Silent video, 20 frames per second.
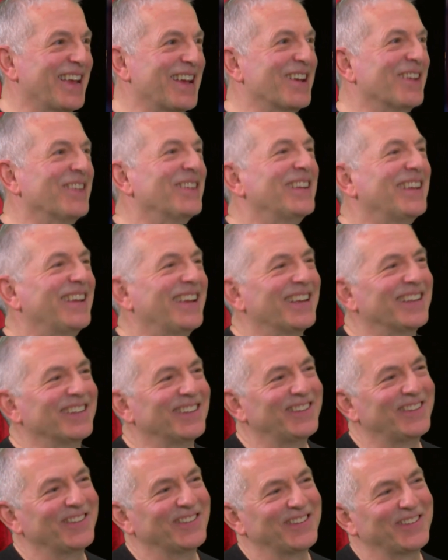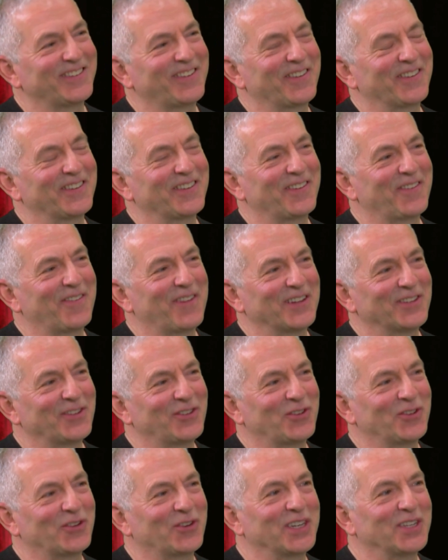Yeah, it's quite a
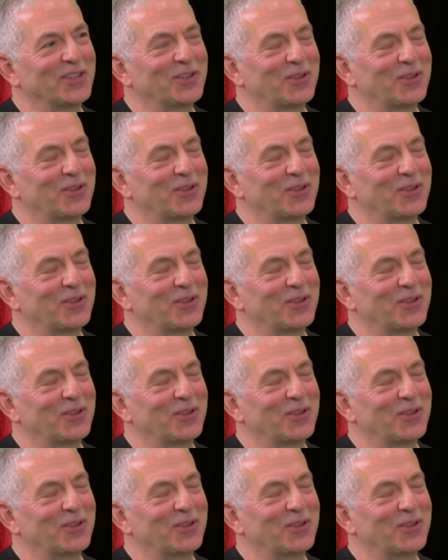story.